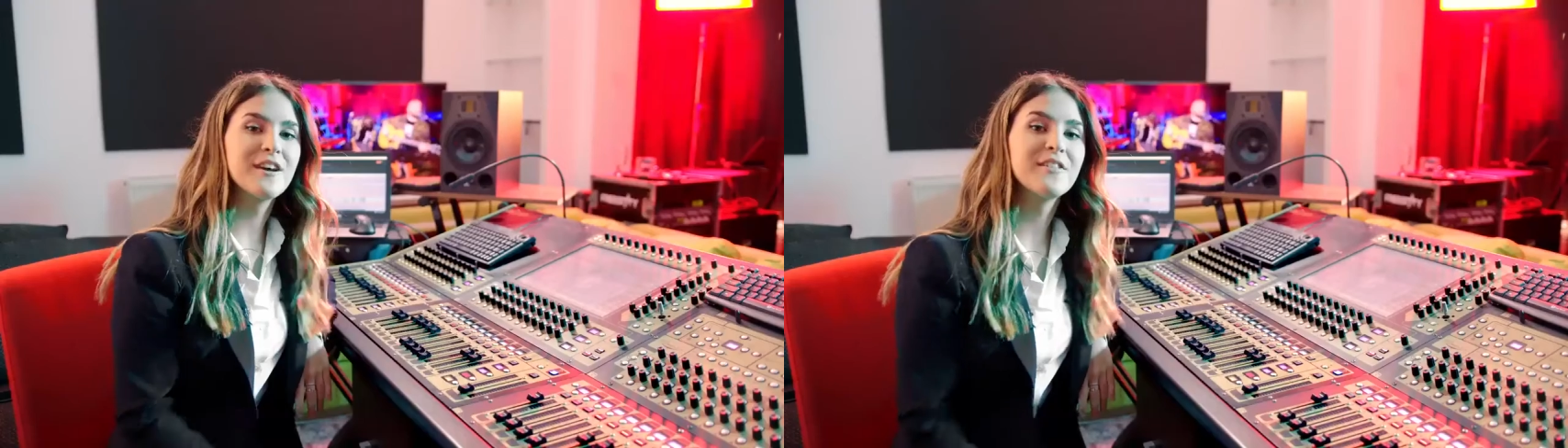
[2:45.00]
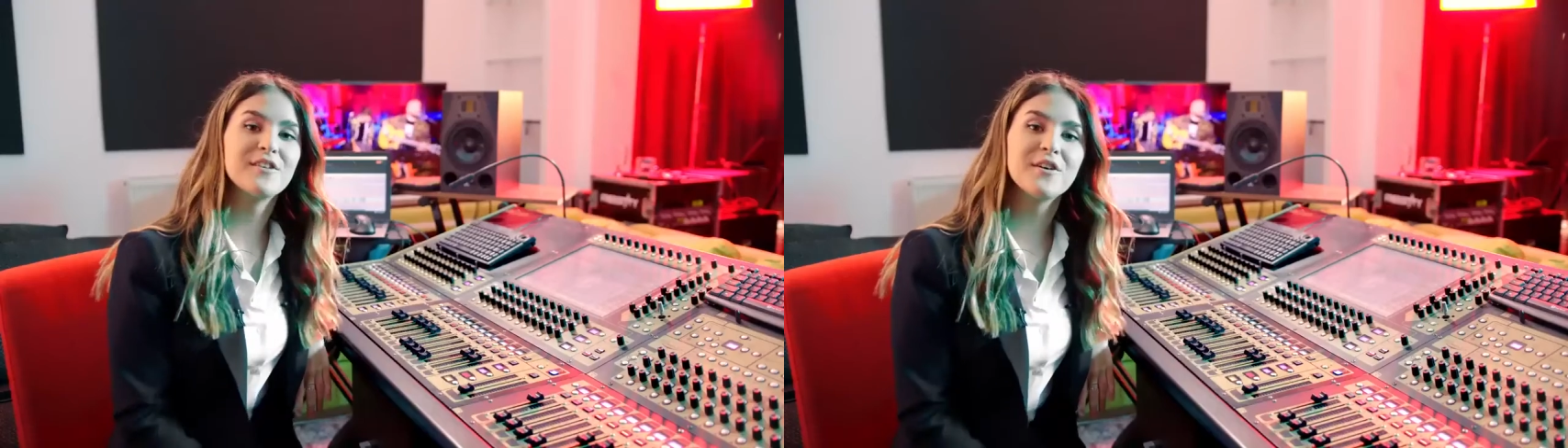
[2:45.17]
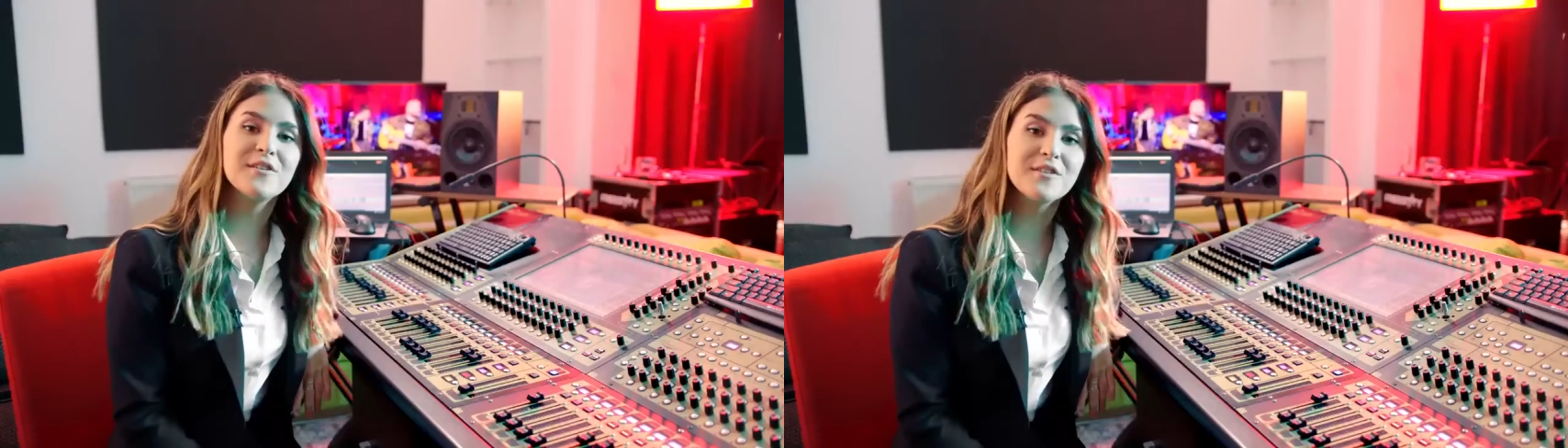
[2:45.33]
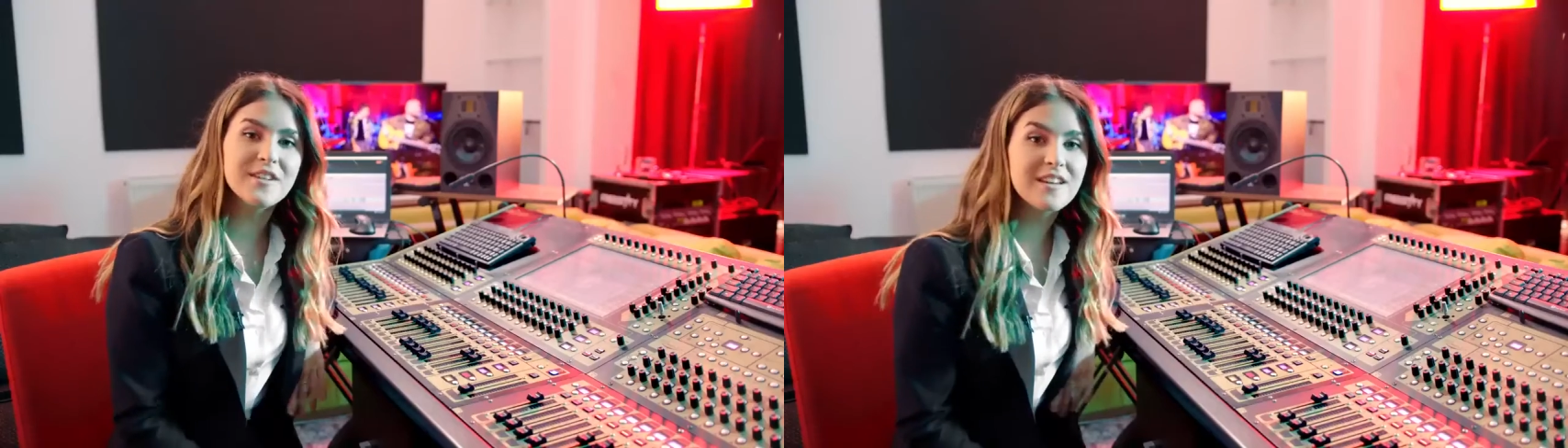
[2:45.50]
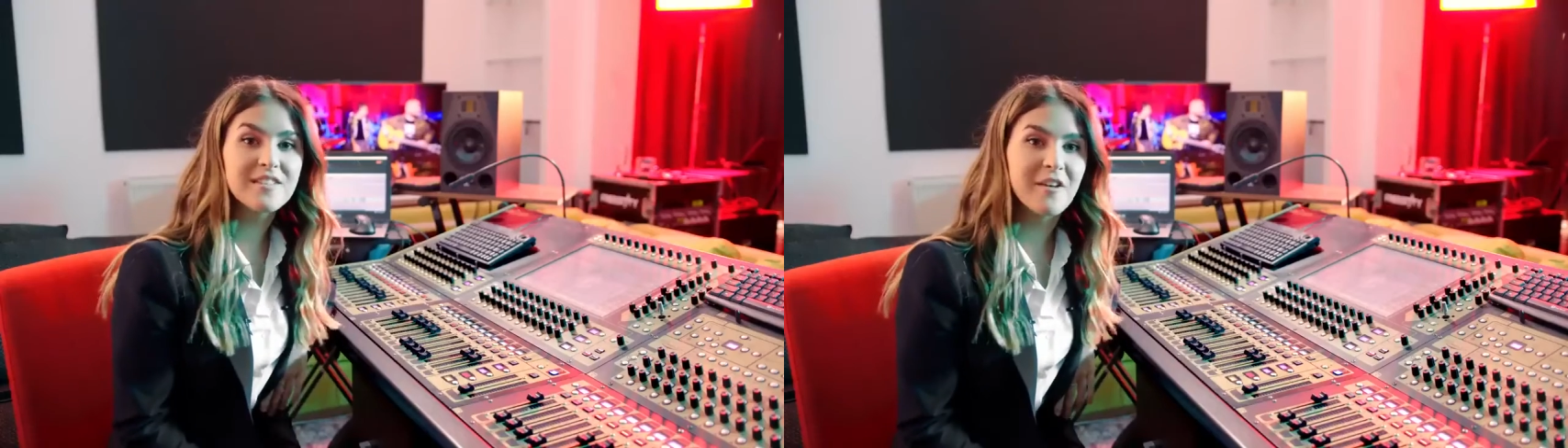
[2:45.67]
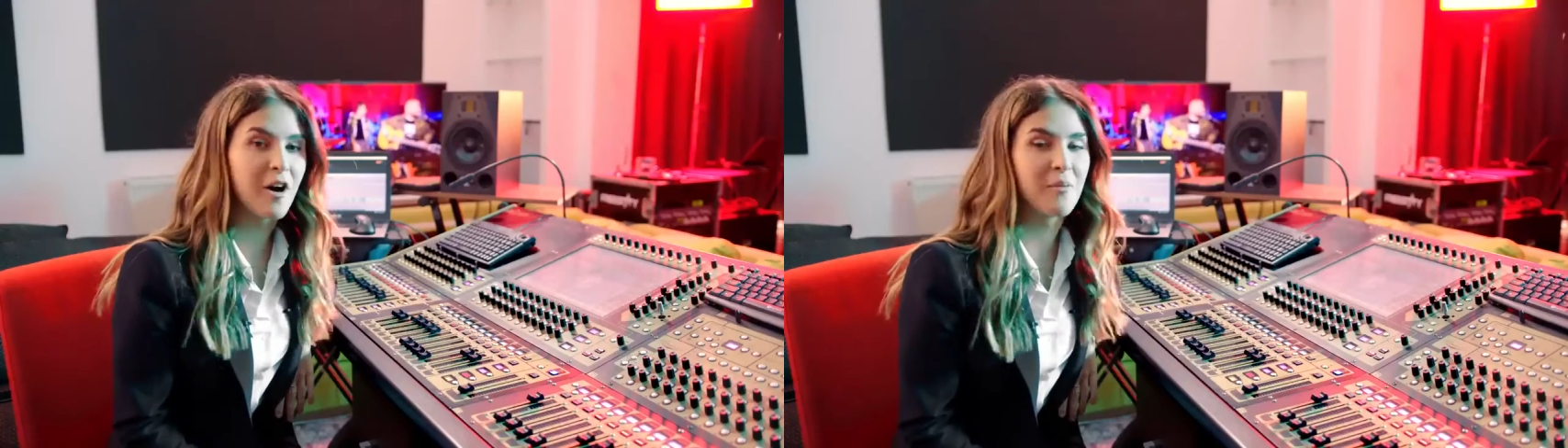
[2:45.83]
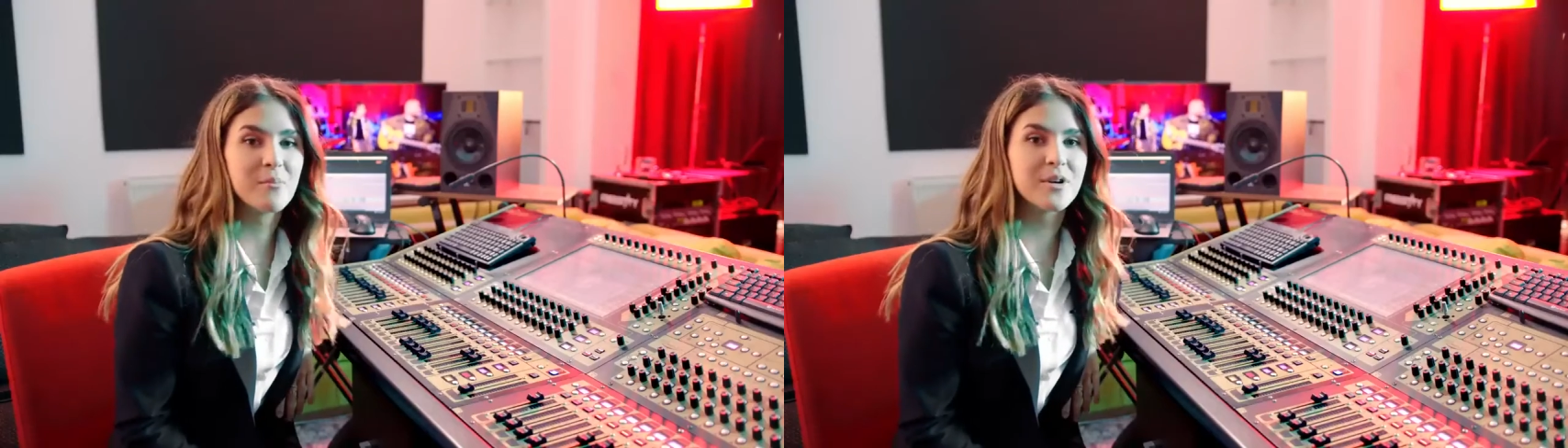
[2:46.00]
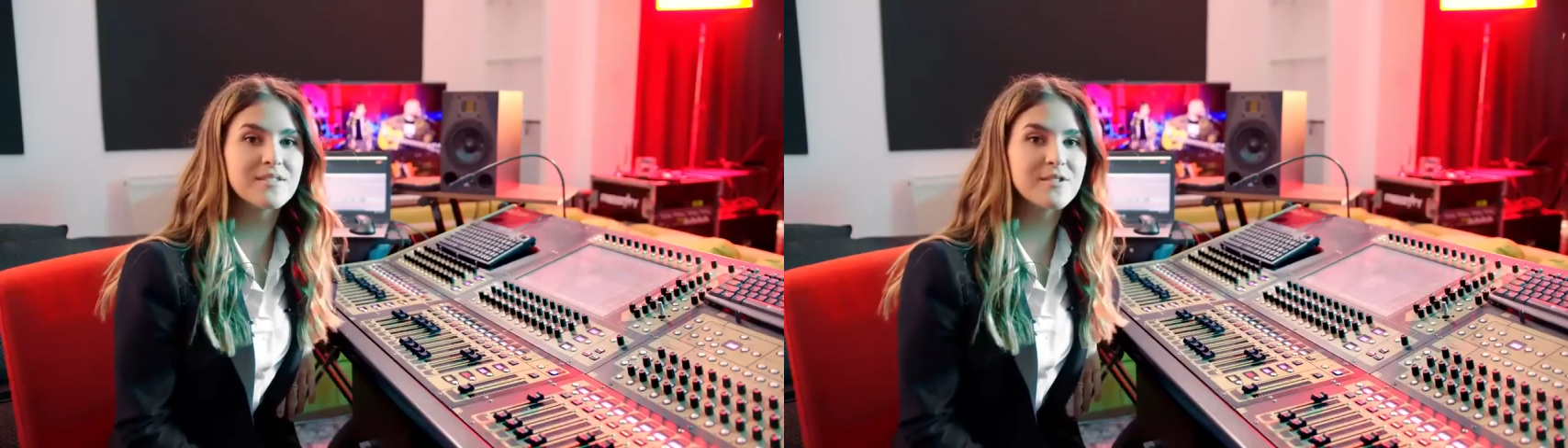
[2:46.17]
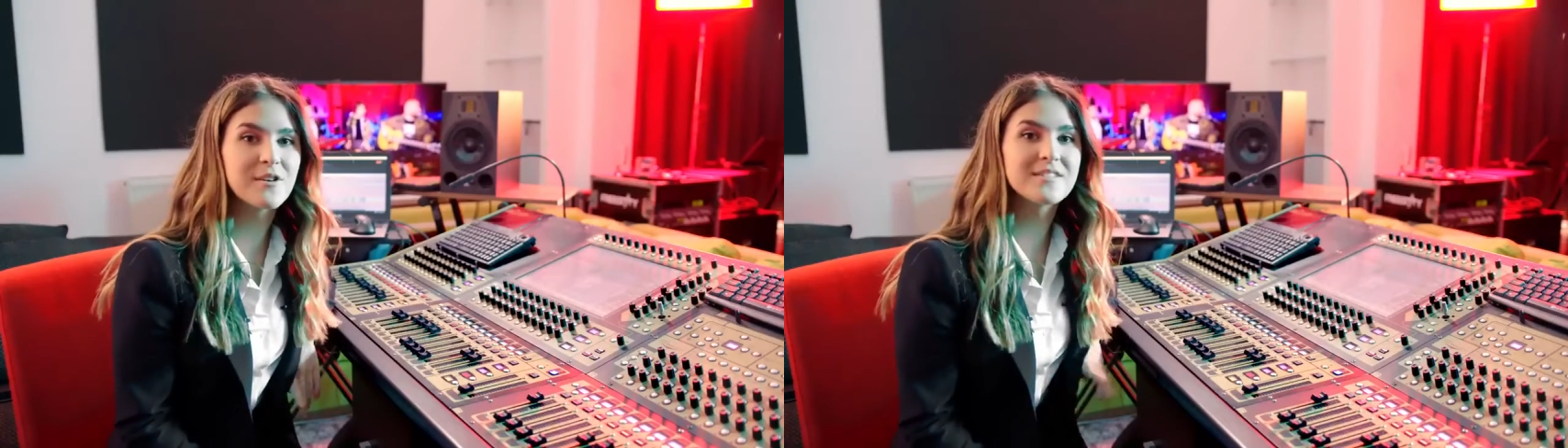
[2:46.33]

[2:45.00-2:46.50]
create their own unique timbres